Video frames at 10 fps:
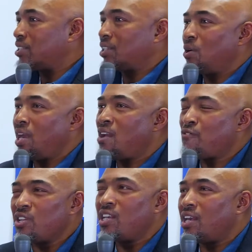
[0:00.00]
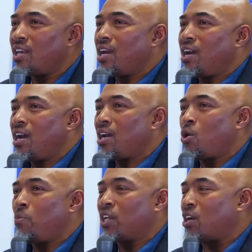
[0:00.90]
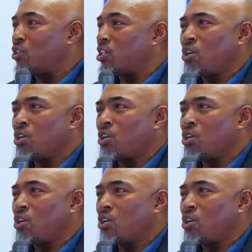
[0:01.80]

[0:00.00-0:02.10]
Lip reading: So every year I've got to be conscious.